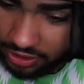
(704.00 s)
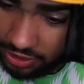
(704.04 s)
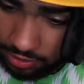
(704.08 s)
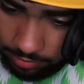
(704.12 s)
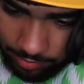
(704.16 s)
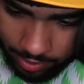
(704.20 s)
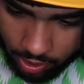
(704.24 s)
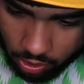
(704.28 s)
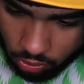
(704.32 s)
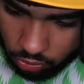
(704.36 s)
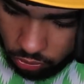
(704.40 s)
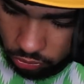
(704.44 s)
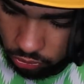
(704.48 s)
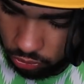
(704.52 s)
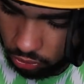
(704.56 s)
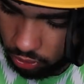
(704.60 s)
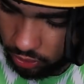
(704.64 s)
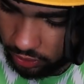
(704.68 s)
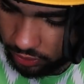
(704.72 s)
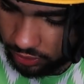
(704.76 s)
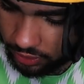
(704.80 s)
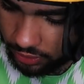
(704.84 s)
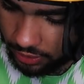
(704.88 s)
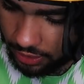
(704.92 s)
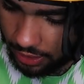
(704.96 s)
emails
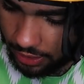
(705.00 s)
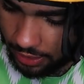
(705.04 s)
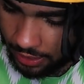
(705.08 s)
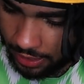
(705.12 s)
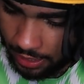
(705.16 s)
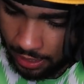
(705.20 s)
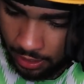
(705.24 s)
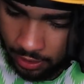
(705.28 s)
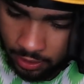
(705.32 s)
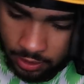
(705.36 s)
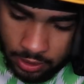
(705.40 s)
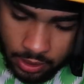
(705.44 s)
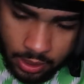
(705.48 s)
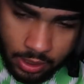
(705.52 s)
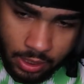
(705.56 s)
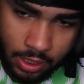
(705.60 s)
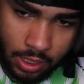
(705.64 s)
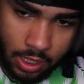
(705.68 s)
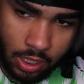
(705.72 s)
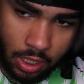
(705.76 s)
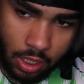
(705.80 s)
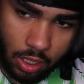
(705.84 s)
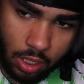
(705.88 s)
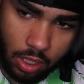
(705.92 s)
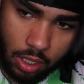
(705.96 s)
or anything like that,
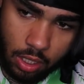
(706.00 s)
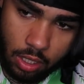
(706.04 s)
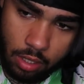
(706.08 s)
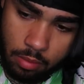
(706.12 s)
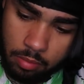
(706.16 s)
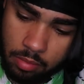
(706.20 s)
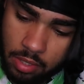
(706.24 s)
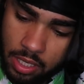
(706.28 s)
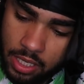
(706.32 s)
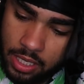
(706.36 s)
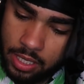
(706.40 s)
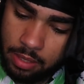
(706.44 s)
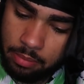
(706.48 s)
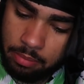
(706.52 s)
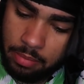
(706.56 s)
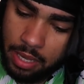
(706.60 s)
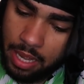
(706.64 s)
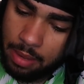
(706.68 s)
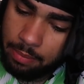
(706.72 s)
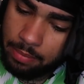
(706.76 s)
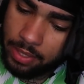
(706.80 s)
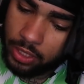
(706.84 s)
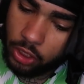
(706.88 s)
I